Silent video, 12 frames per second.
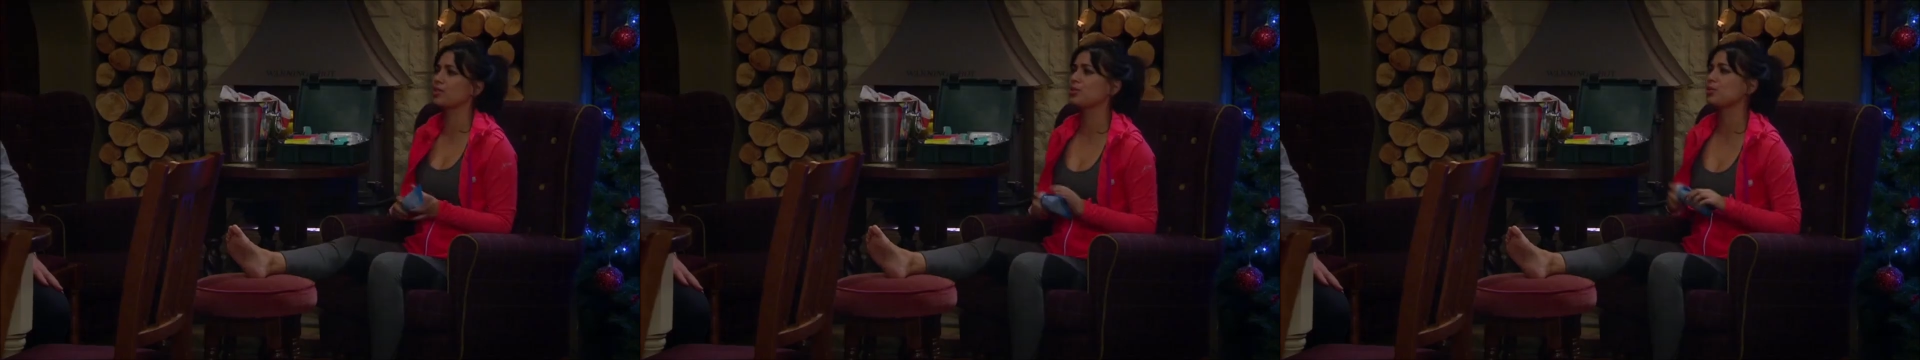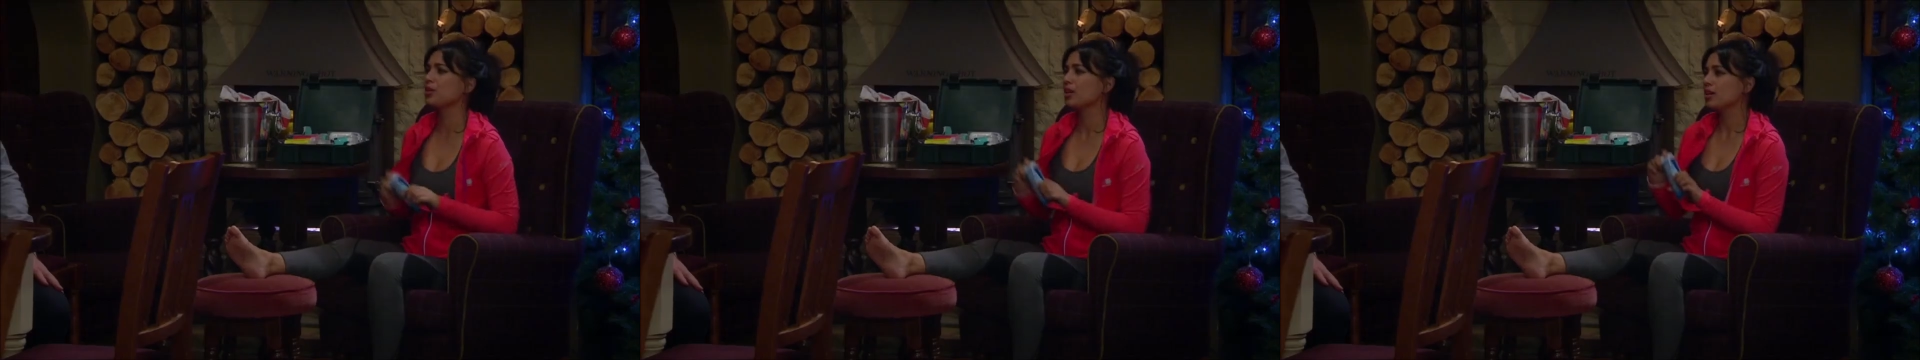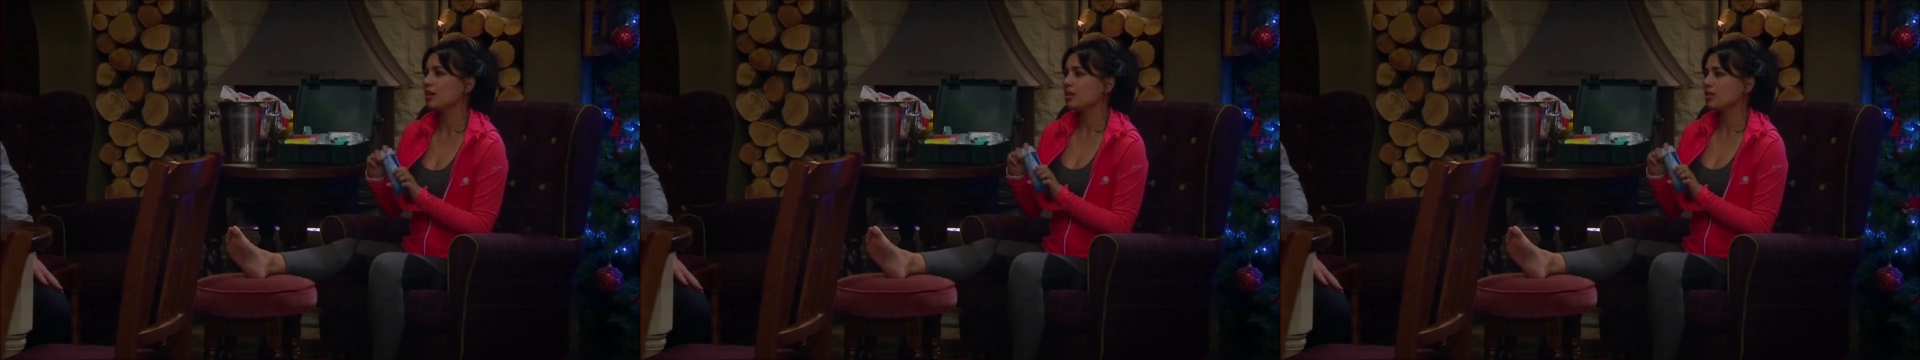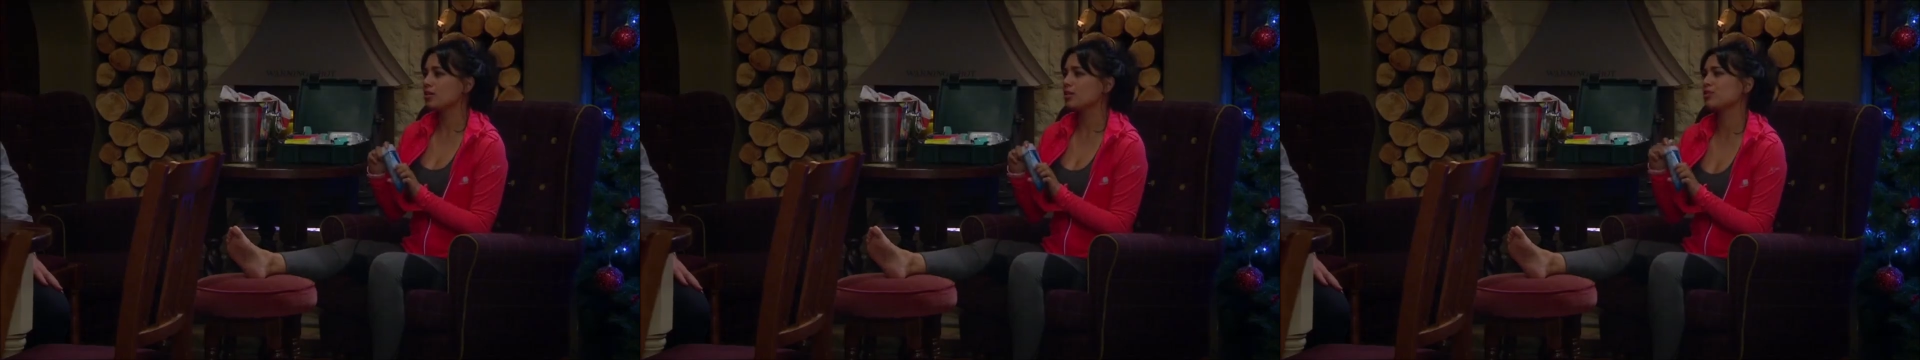You,
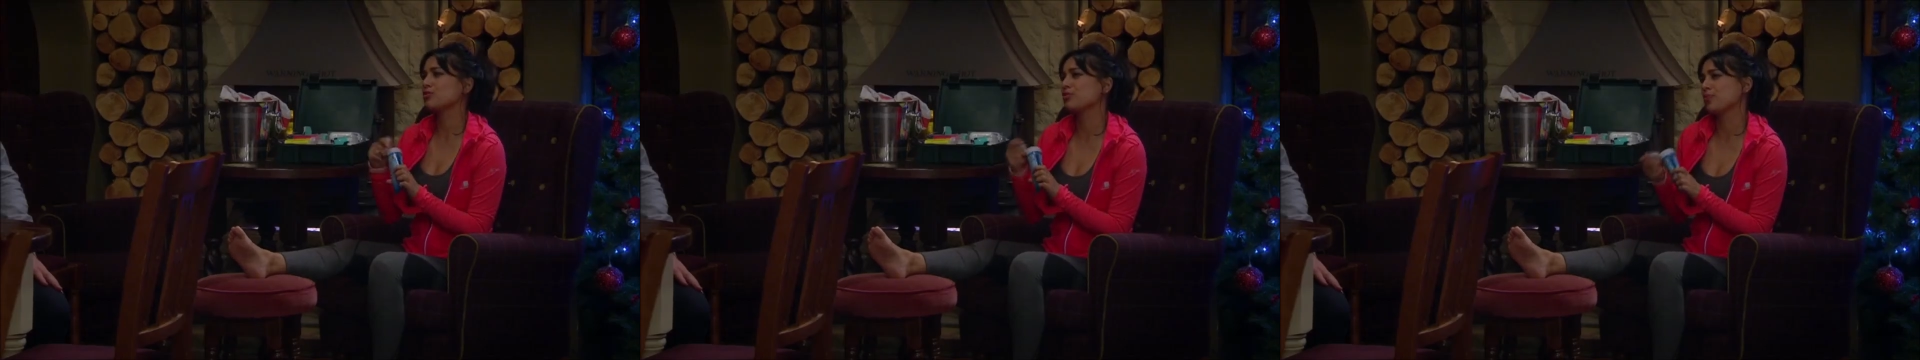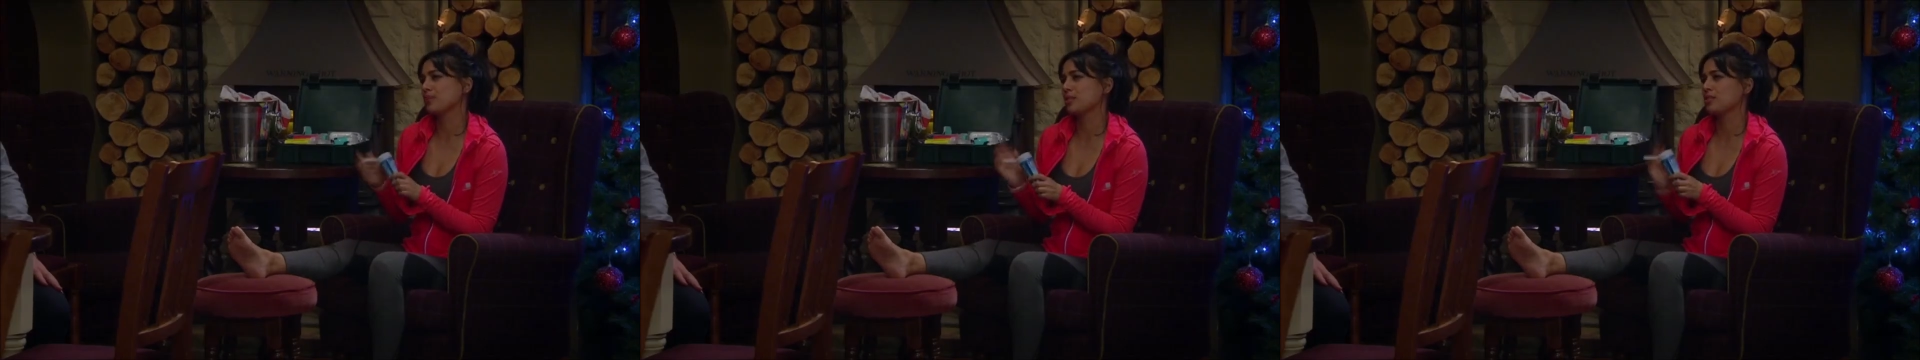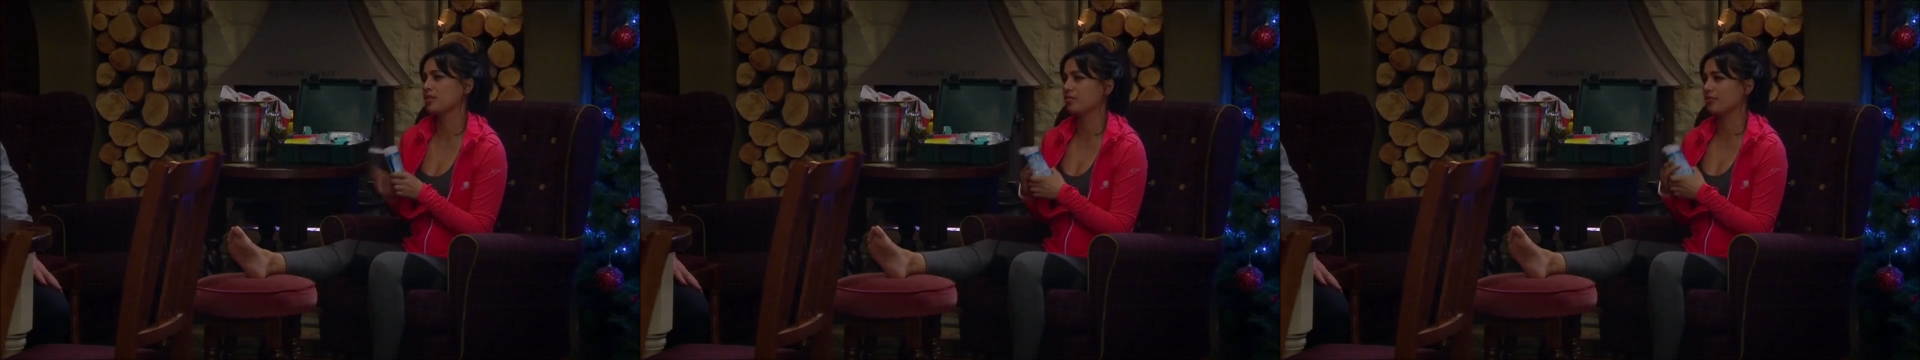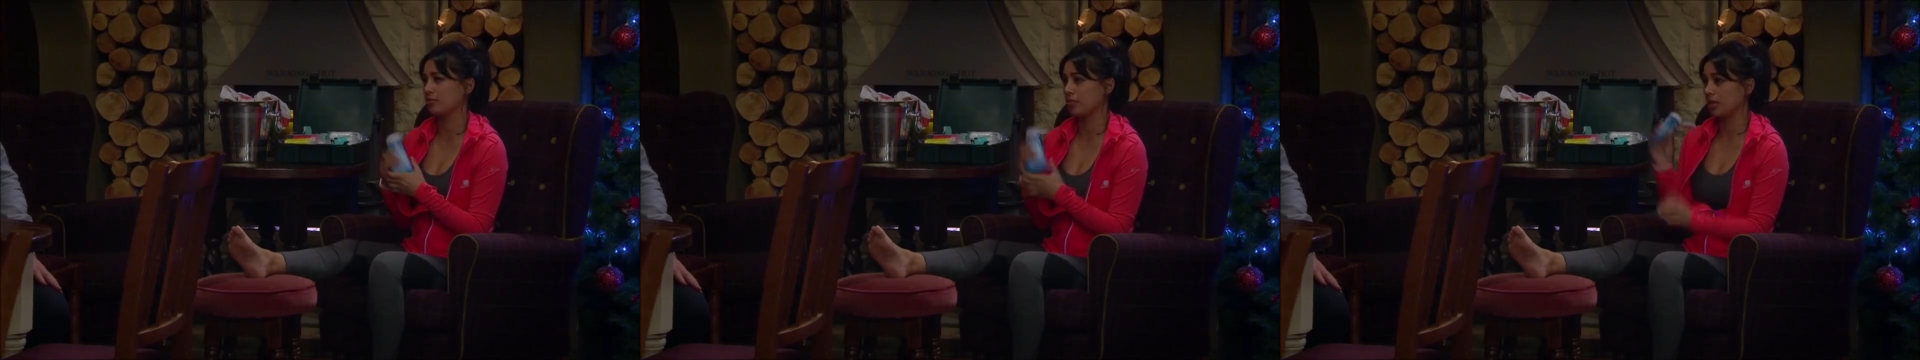you couldn't rub this in
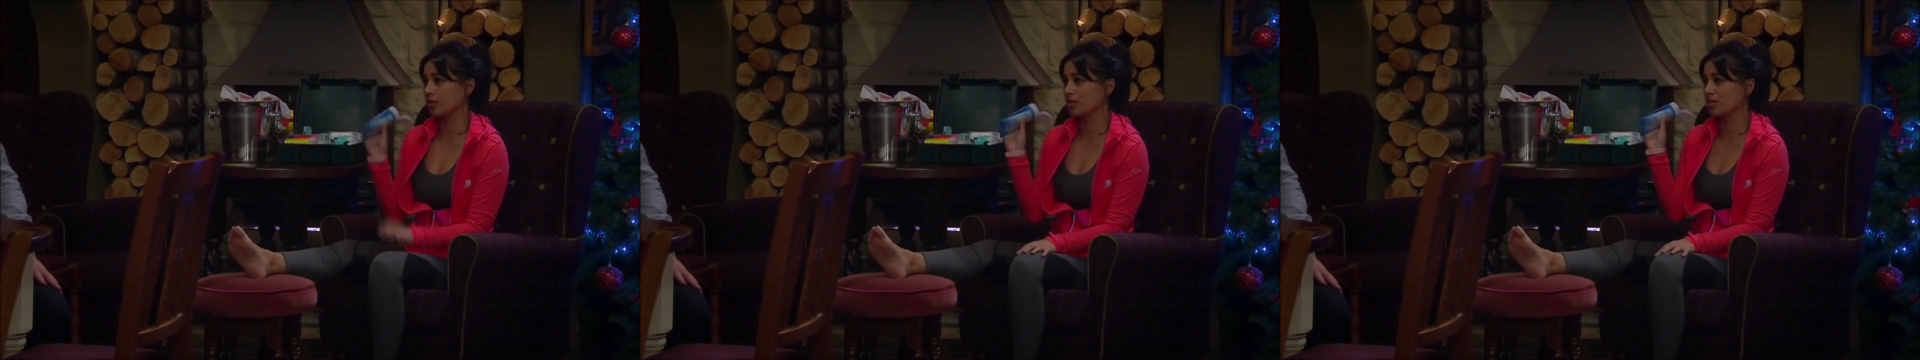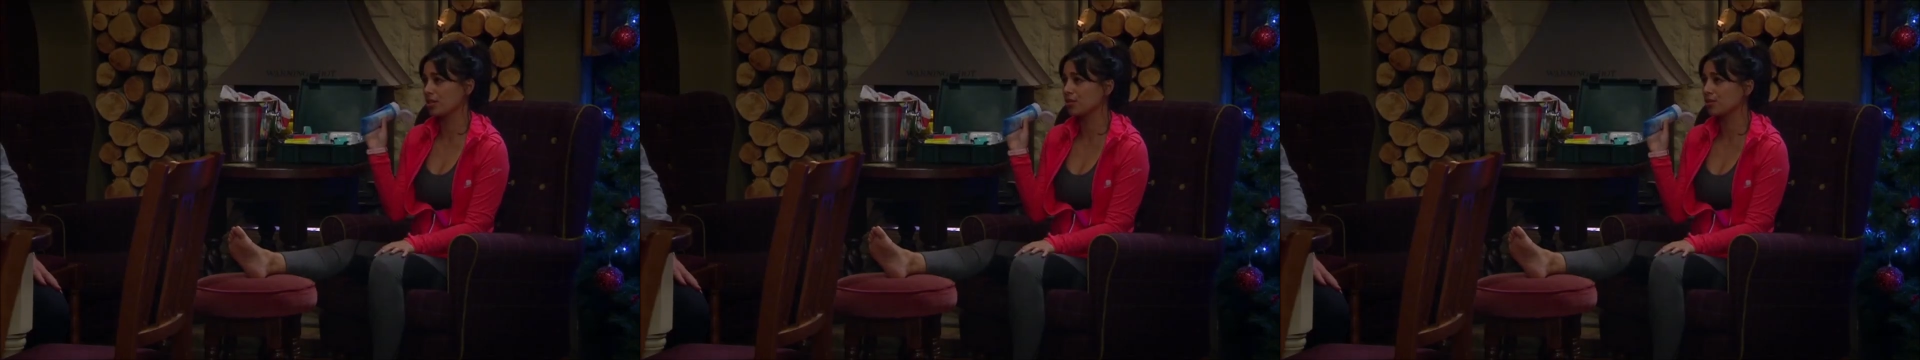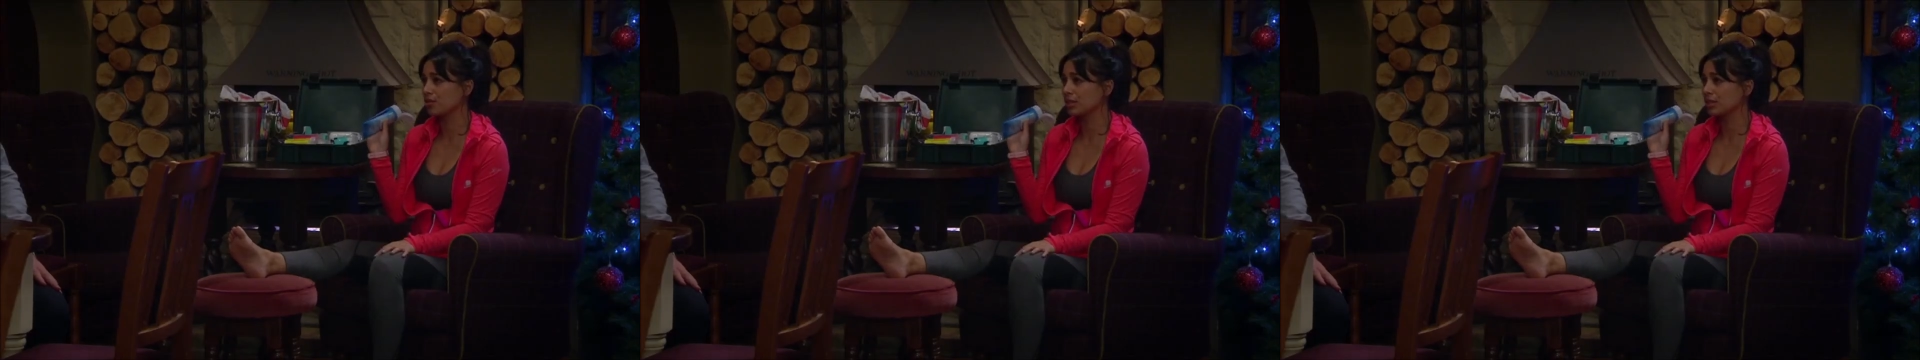for me, could you?